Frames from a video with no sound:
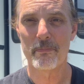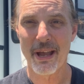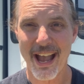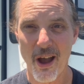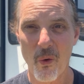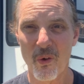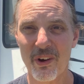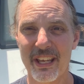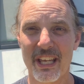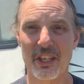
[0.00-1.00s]
power
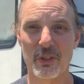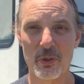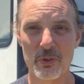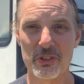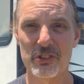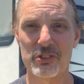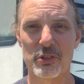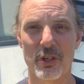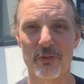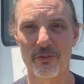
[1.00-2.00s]
it uses to
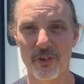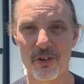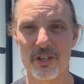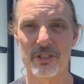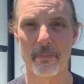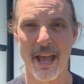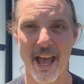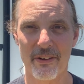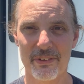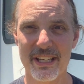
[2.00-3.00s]
convert it to
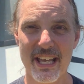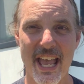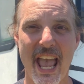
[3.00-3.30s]
battery.